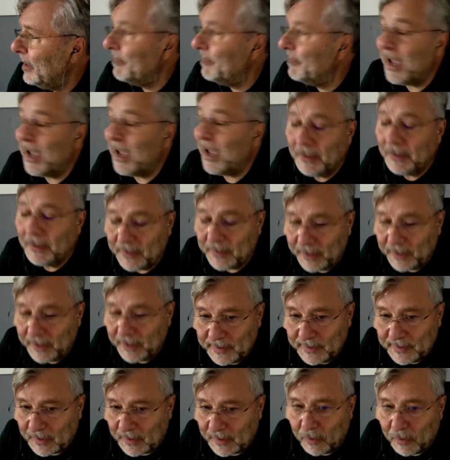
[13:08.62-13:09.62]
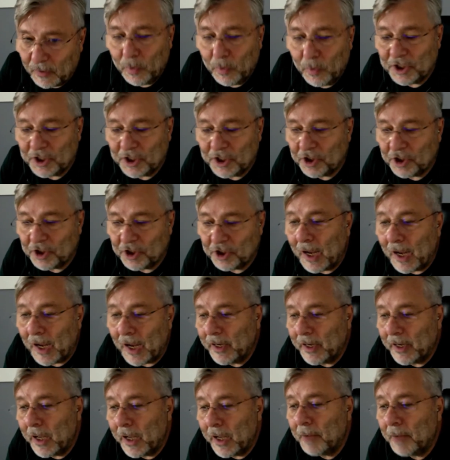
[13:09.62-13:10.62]
devices which
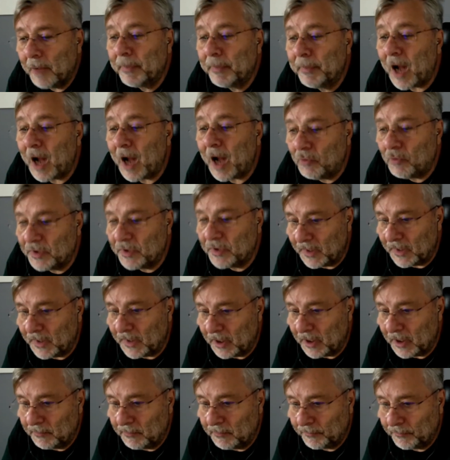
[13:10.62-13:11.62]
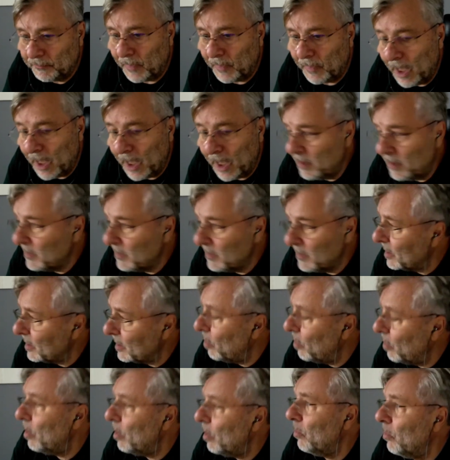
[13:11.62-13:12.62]
run a browser. Yeah,
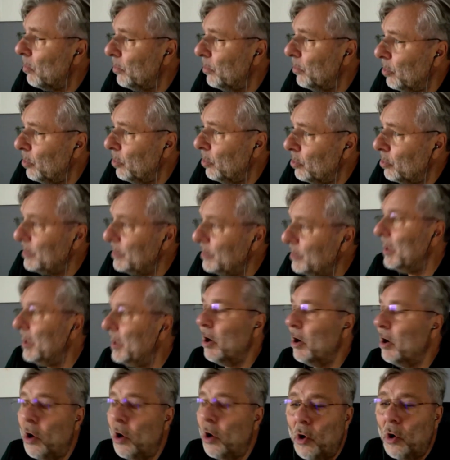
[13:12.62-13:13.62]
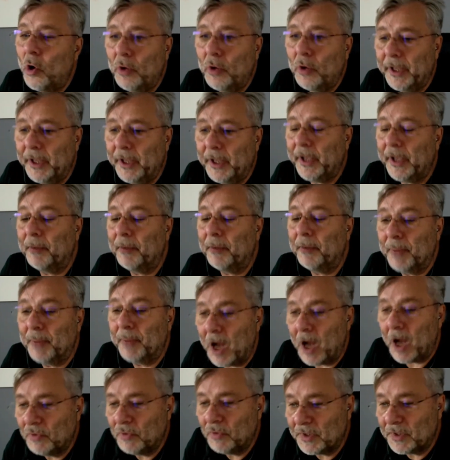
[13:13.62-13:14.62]
so using only a
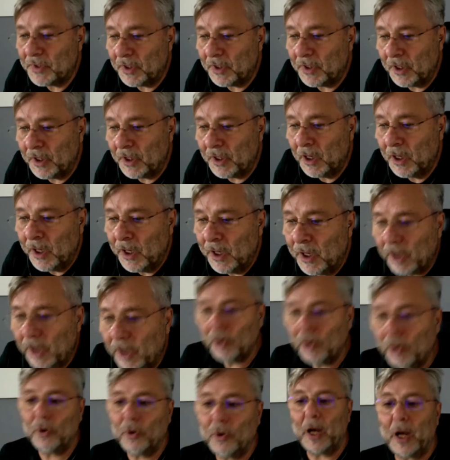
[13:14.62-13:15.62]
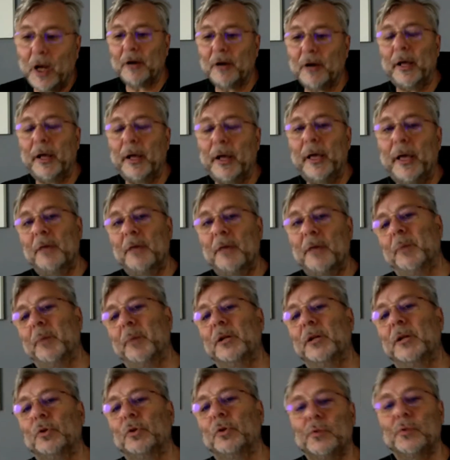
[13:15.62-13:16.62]
browser, you are
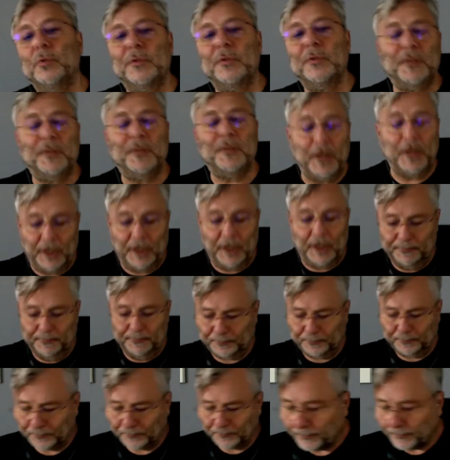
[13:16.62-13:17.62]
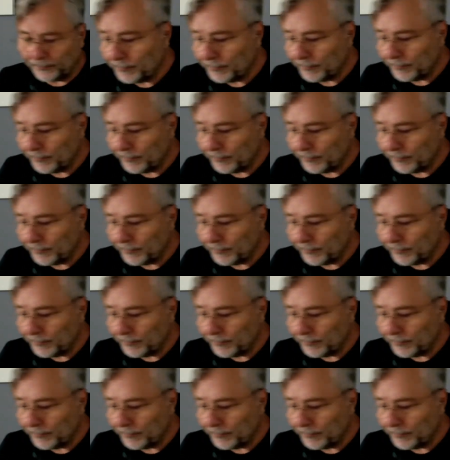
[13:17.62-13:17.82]
able to see,